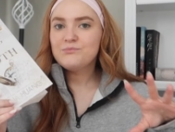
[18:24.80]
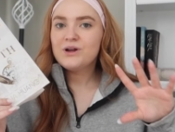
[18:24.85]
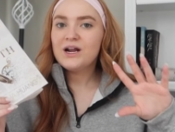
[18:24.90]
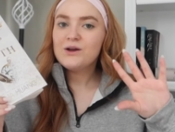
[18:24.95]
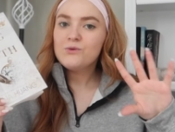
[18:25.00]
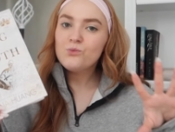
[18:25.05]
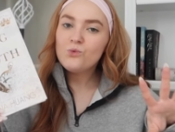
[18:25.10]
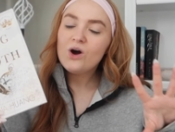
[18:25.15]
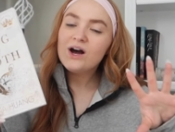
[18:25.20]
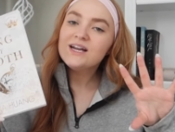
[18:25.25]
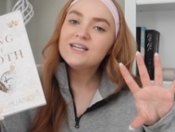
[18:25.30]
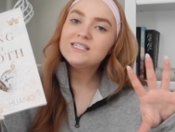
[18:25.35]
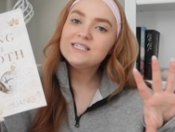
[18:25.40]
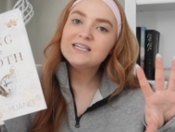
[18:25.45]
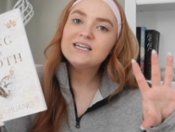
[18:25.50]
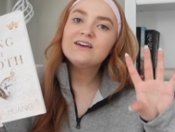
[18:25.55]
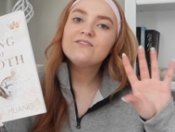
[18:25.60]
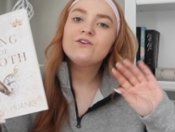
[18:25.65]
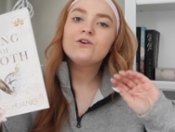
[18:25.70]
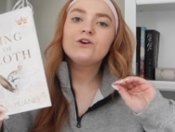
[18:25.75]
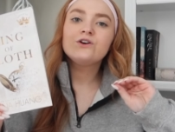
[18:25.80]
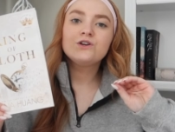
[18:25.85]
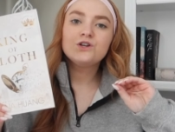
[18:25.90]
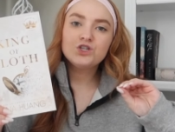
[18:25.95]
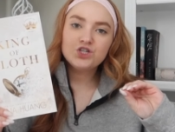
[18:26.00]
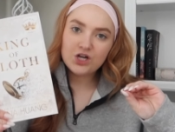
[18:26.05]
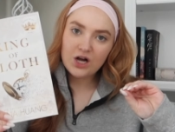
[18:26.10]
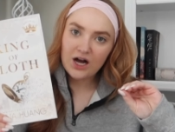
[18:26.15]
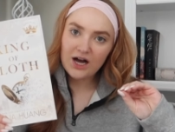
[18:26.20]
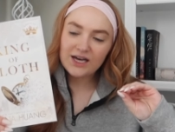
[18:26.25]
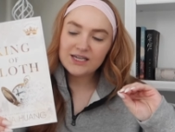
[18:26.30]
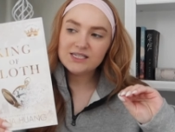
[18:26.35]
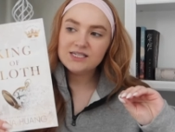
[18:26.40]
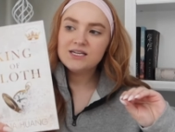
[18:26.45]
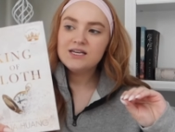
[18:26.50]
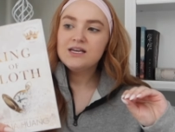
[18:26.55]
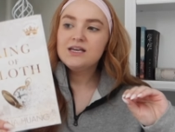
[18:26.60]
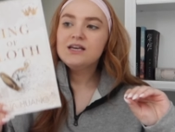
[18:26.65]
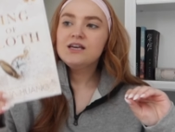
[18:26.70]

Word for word: but I wanted to give her a shot